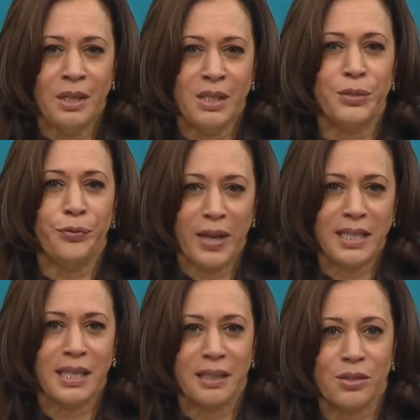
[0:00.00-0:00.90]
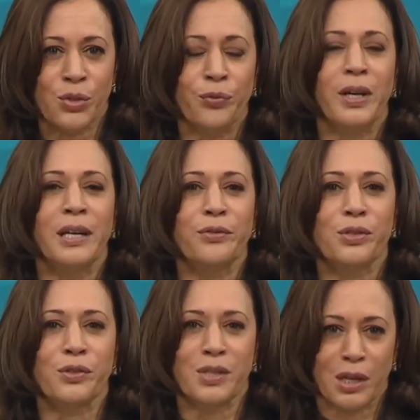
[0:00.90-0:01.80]
defending
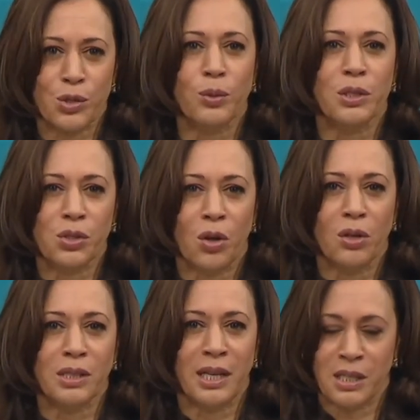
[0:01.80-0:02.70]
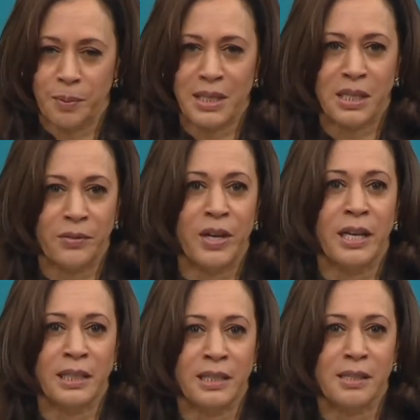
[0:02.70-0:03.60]
survivors of sexual assault and domestic
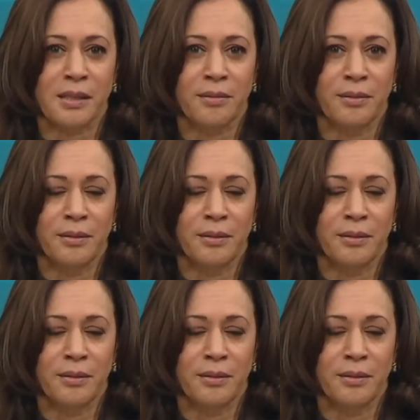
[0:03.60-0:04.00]
violence.